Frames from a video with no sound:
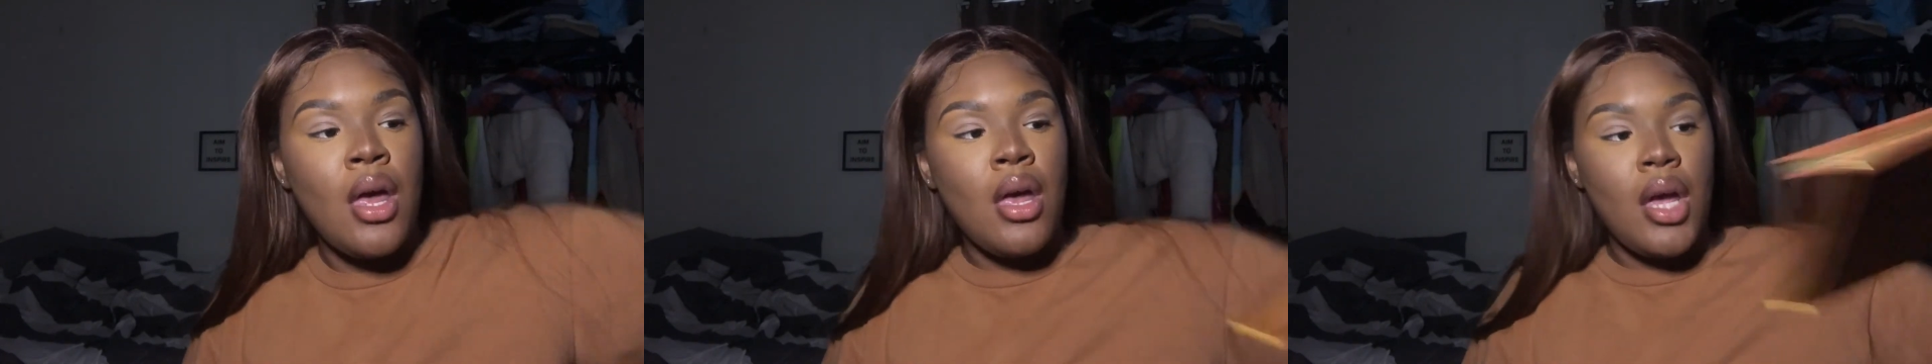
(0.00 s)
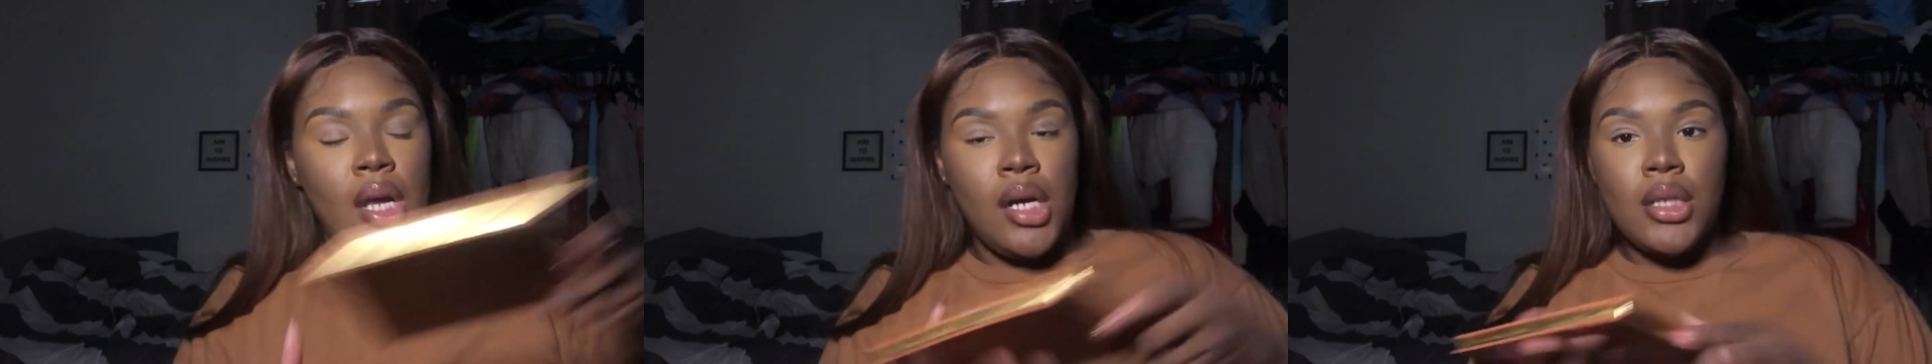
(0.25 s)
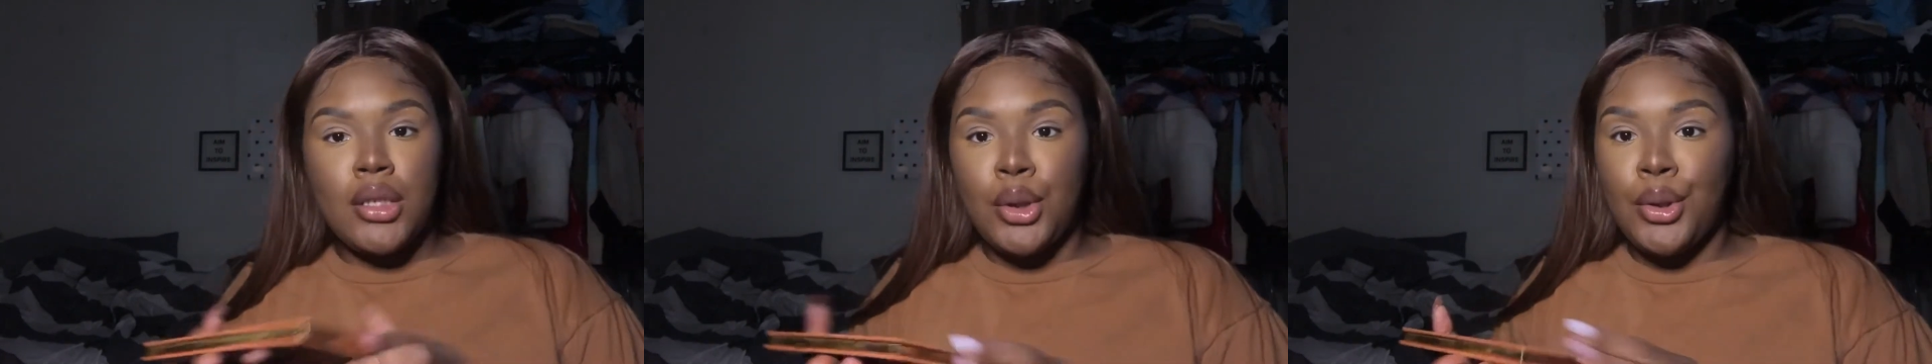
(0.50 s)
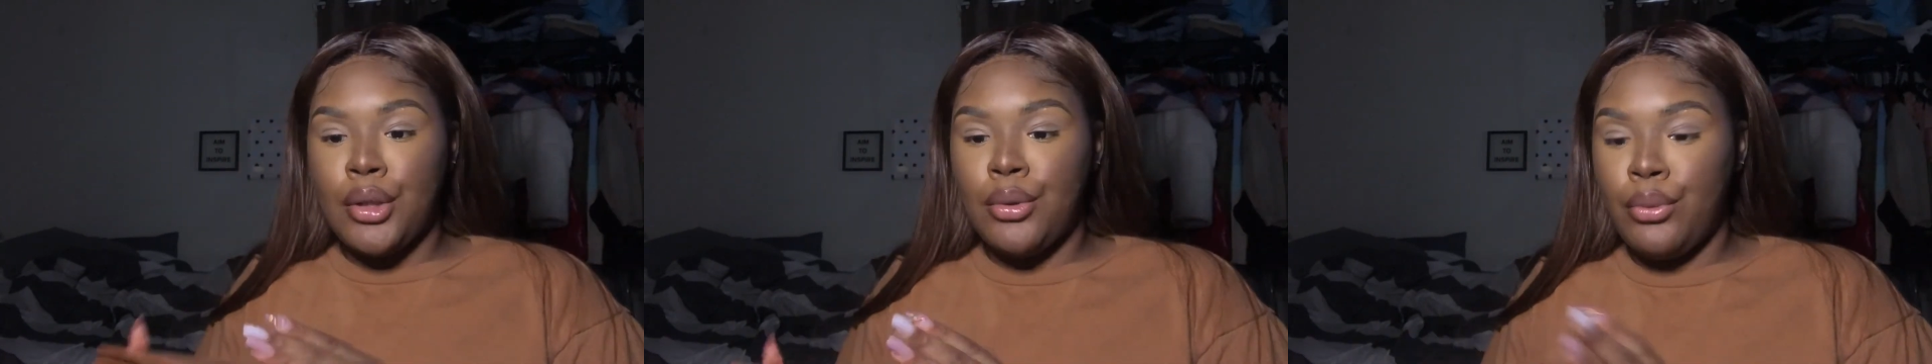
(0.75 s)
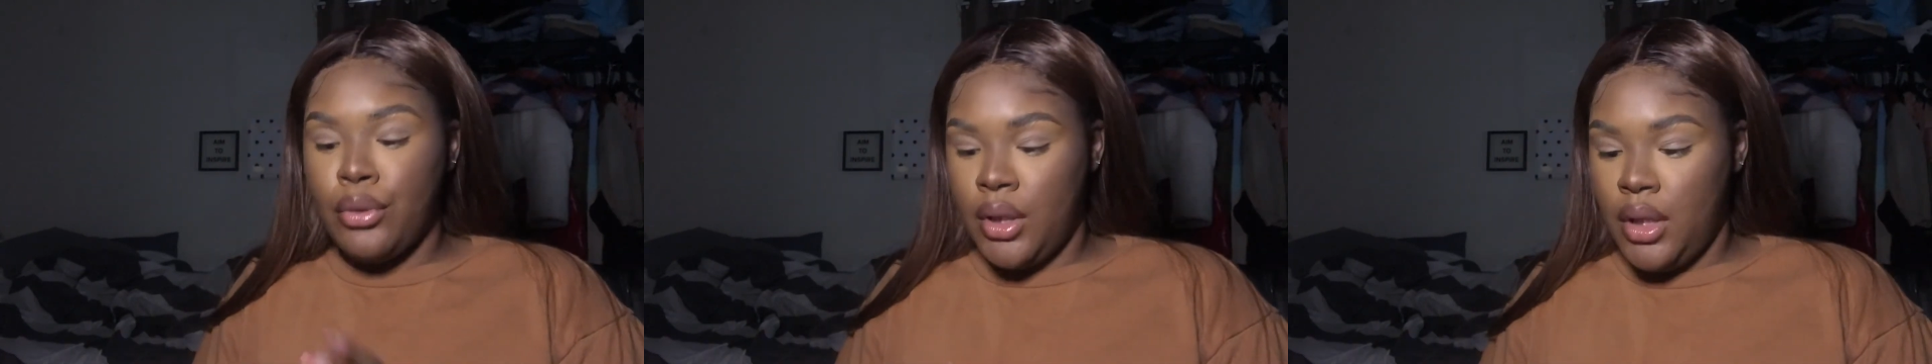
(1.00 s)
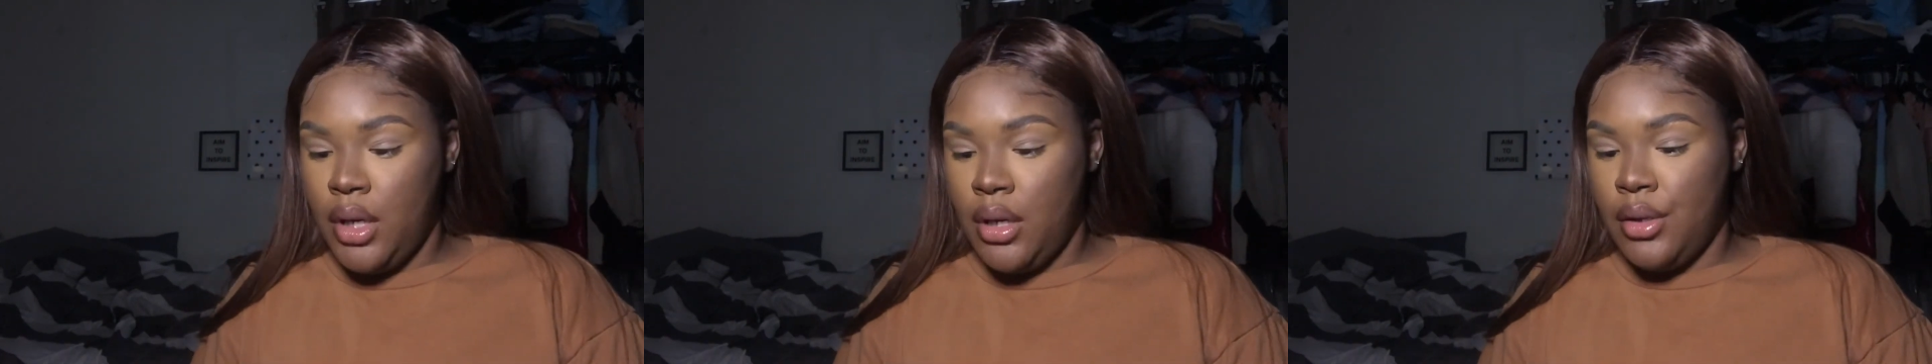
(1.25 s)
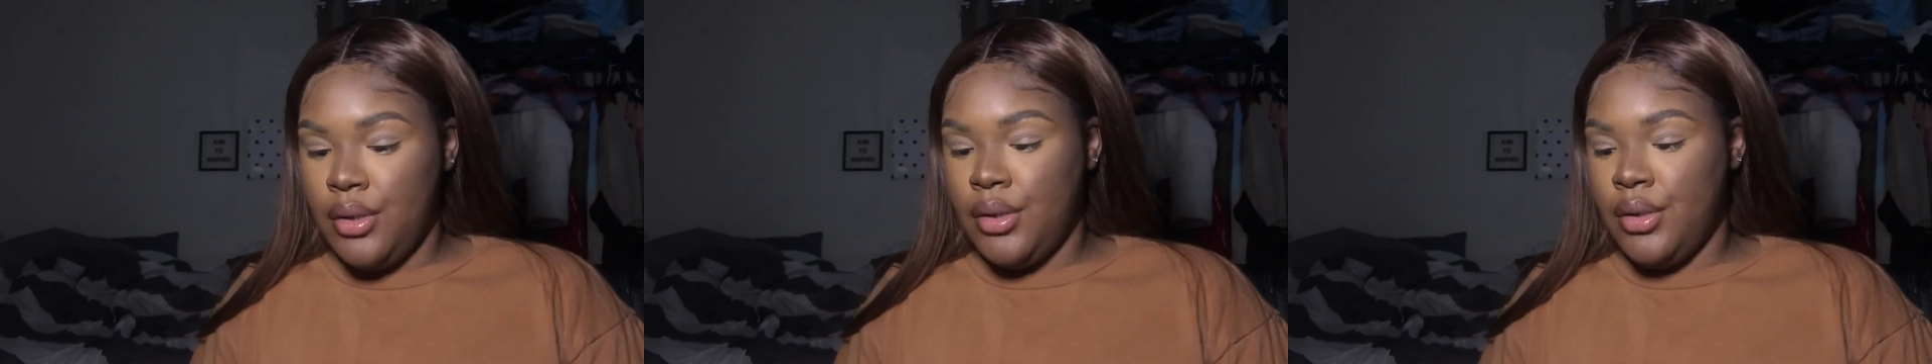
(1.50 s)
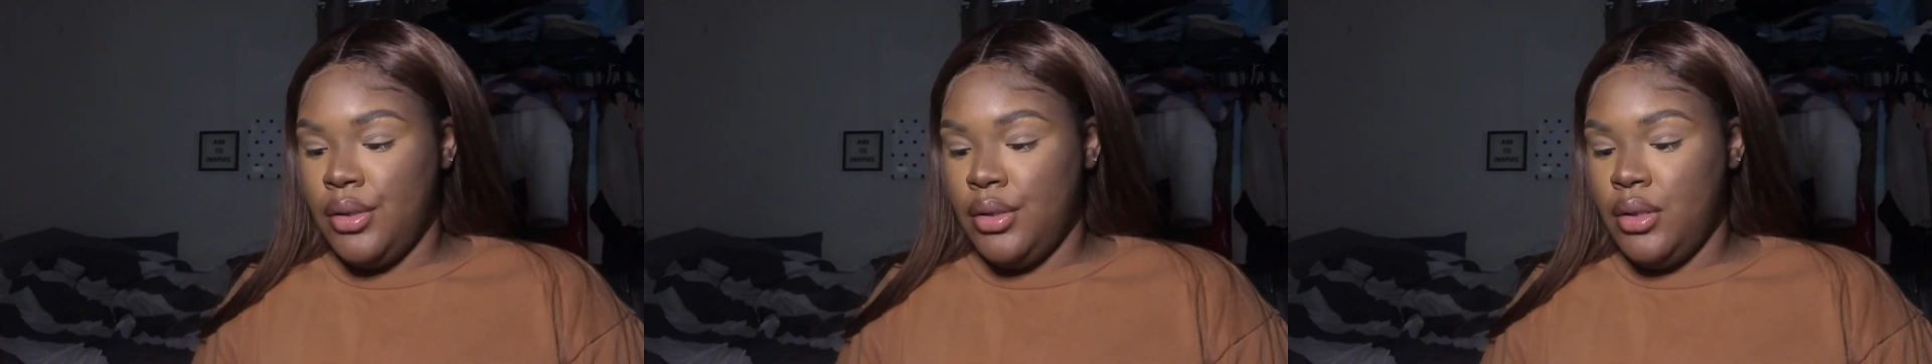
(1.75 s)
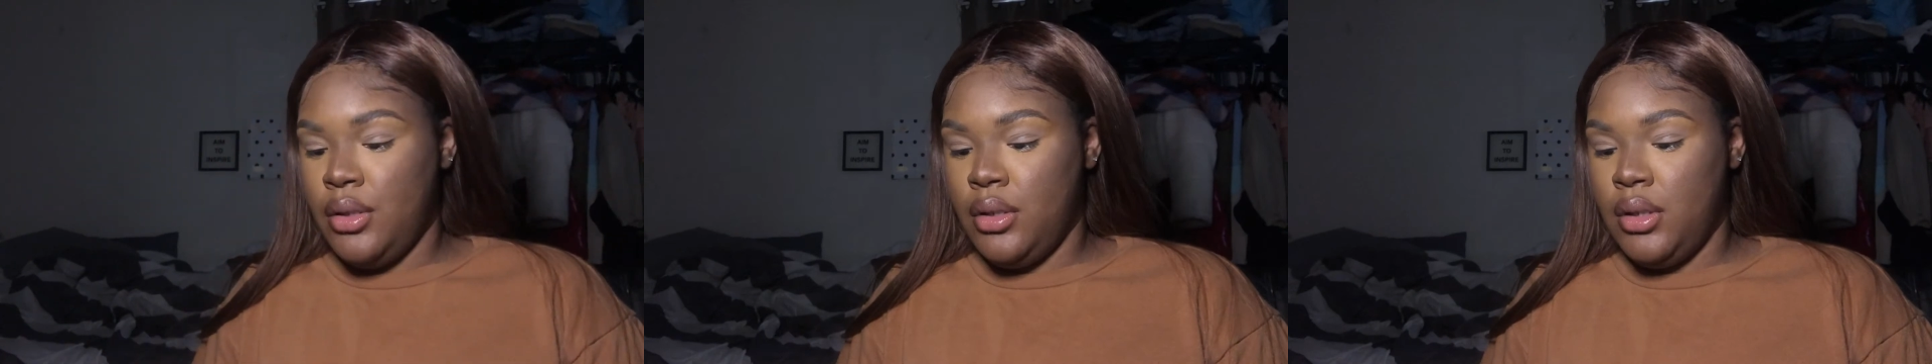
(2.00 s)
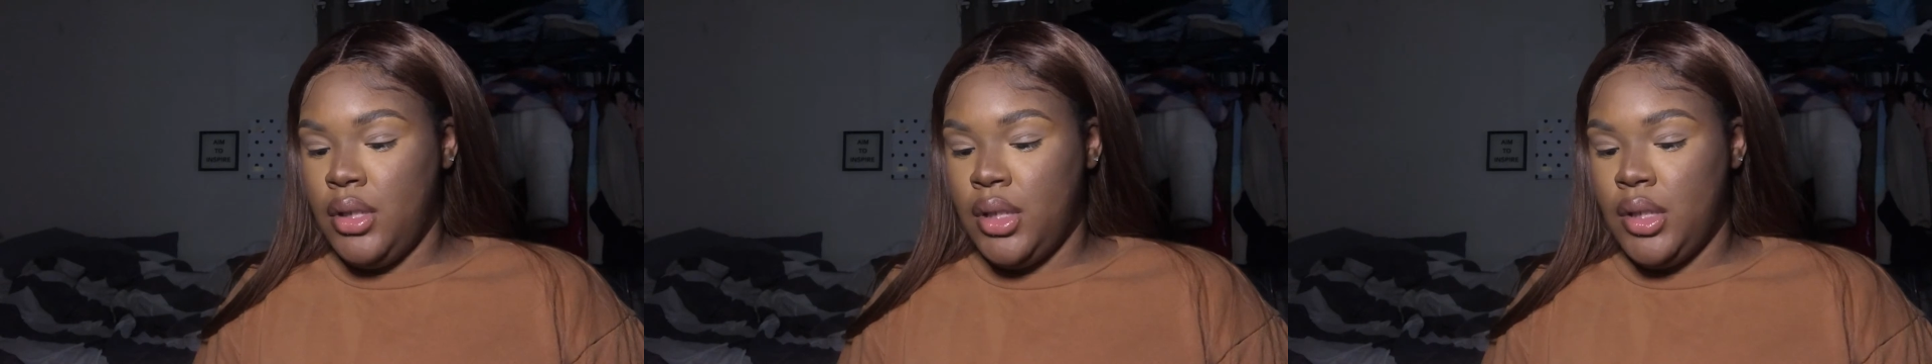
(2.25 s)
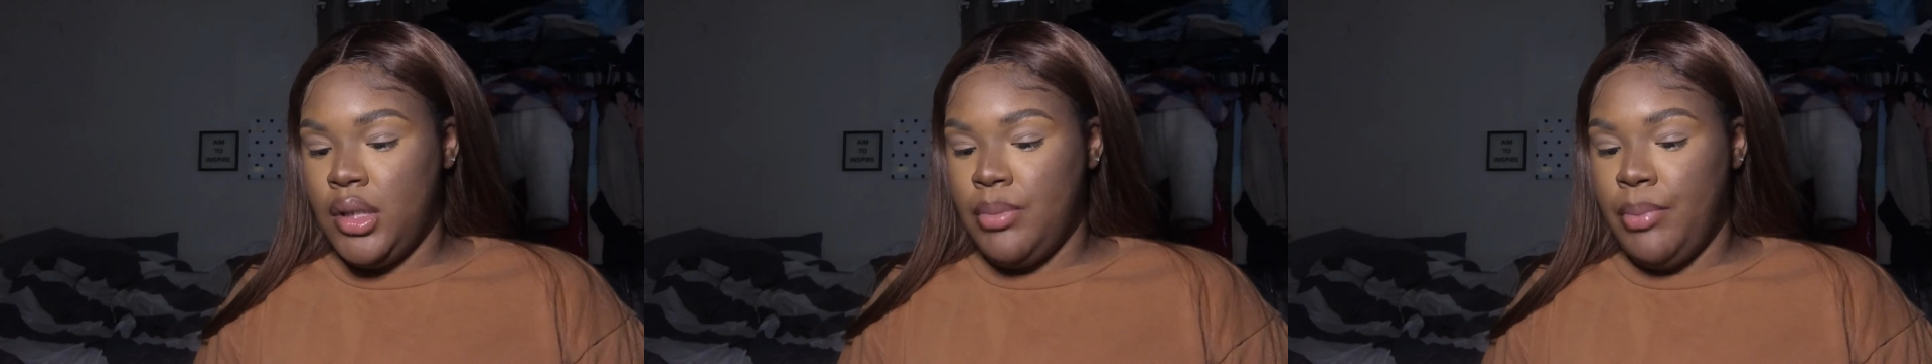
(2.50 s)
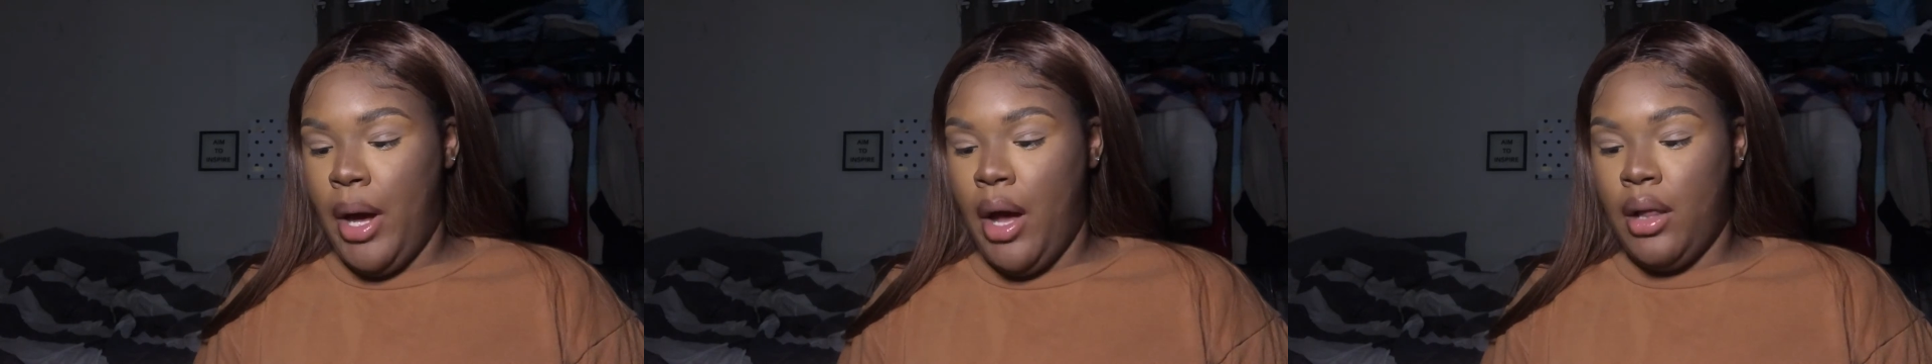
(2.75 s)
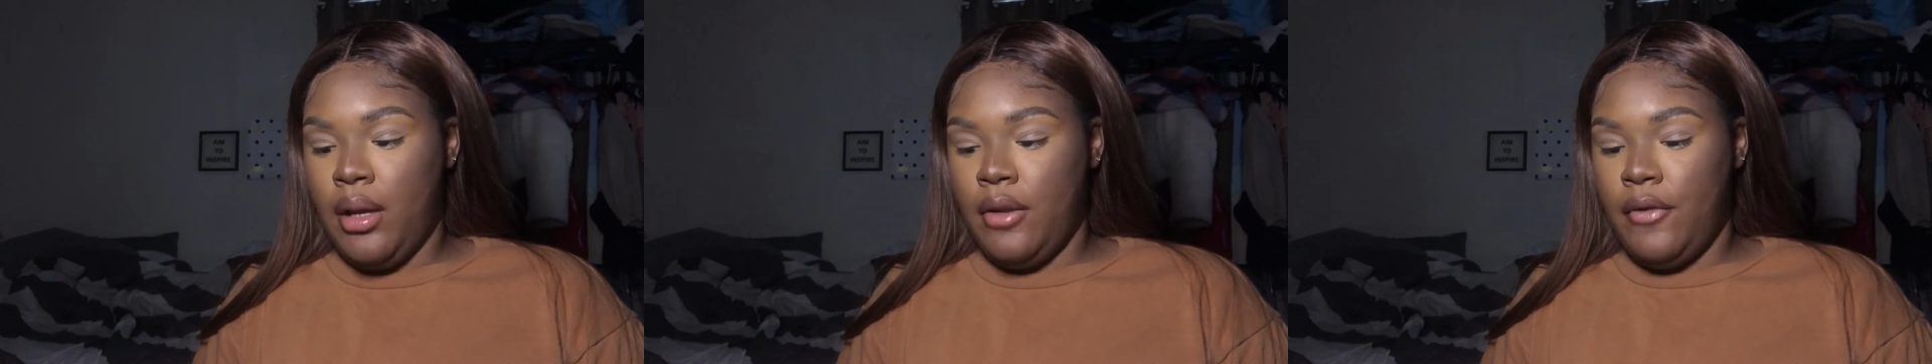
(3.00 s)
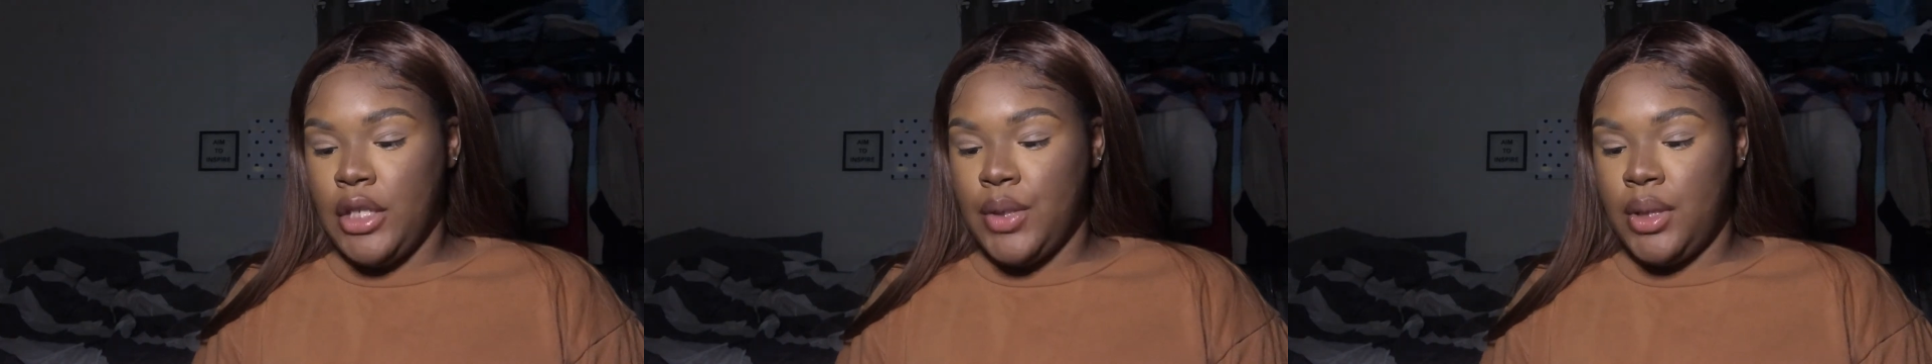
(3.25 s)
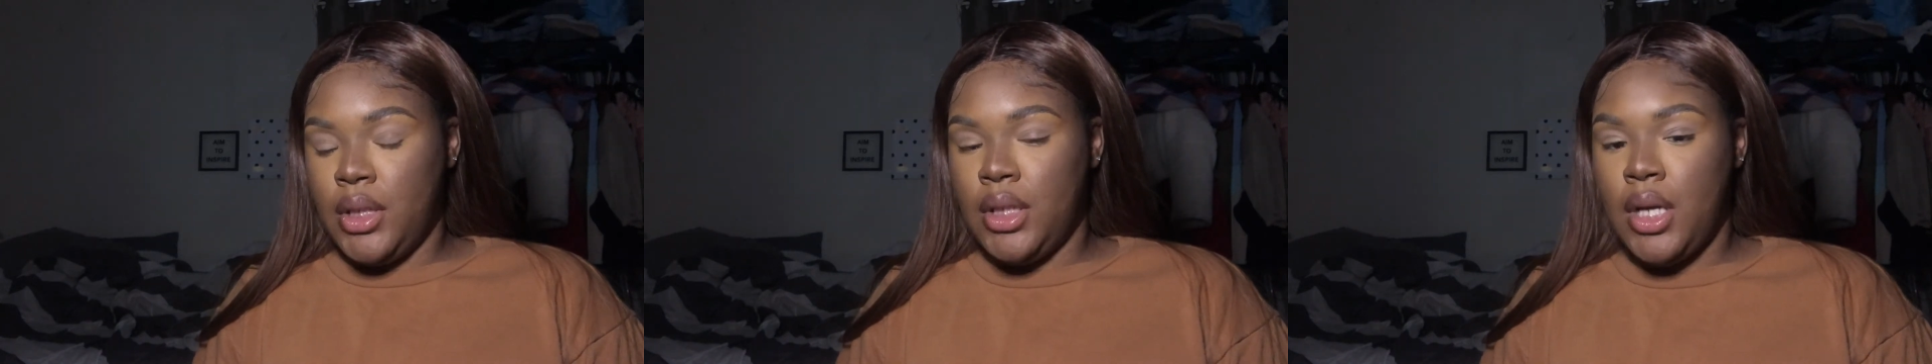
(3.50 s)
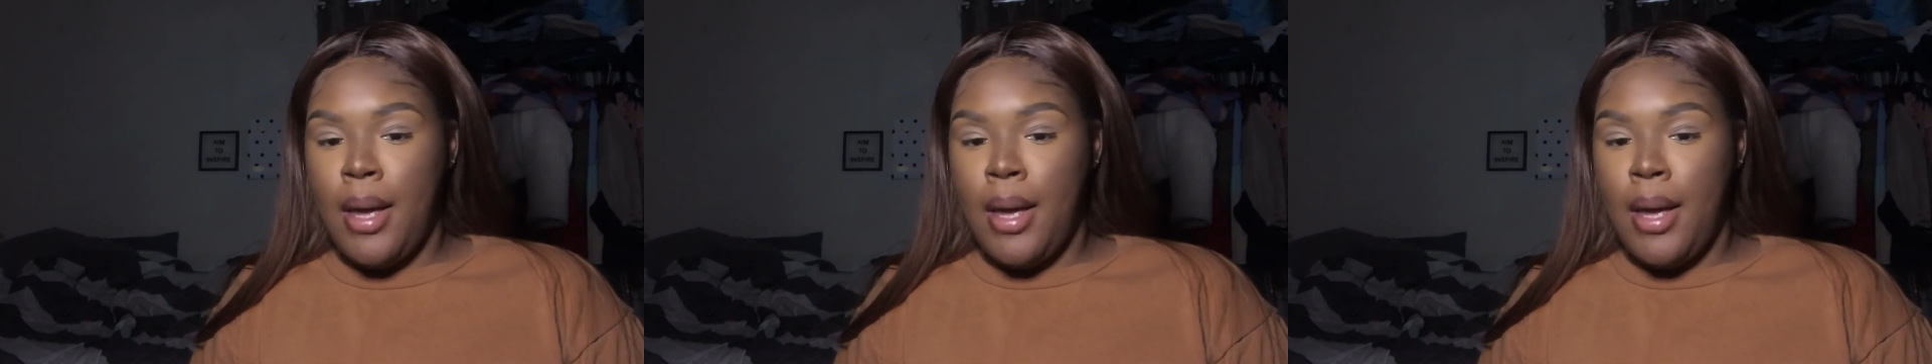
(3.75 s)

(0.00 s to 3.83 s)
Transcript: and also the Warriors palette, the first one,